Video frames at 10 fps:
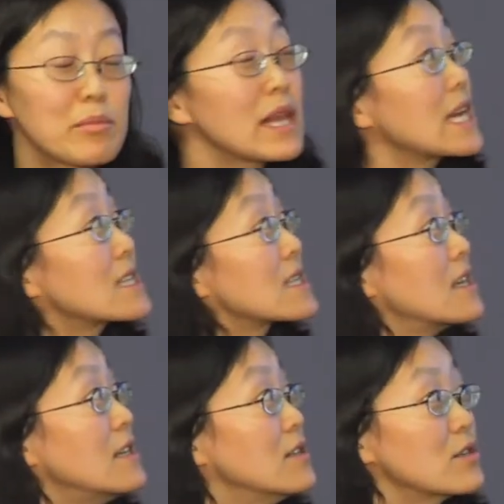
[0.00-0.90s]
plates.
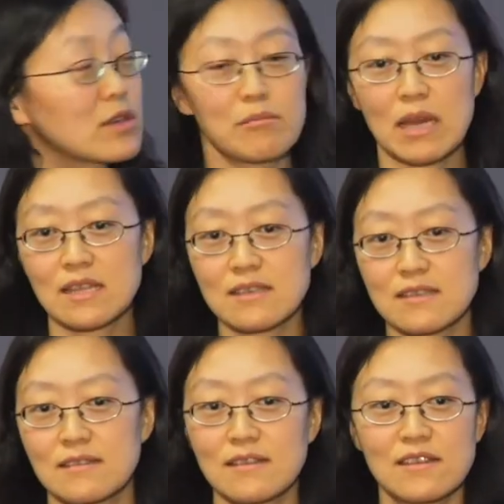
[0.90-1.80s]
So you can make
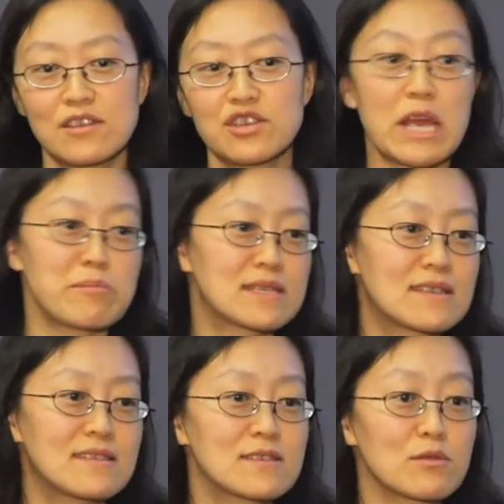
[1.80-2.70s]
these shapes.
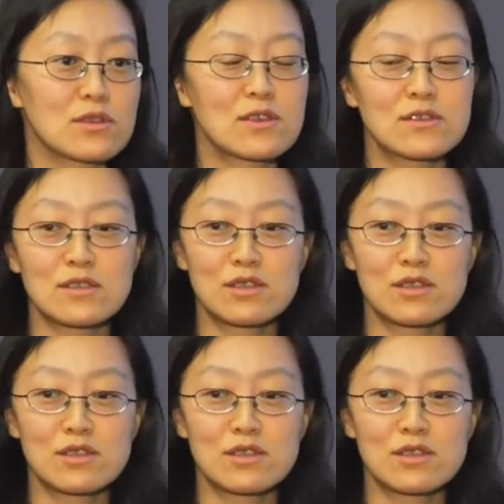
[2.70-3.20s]
So this is a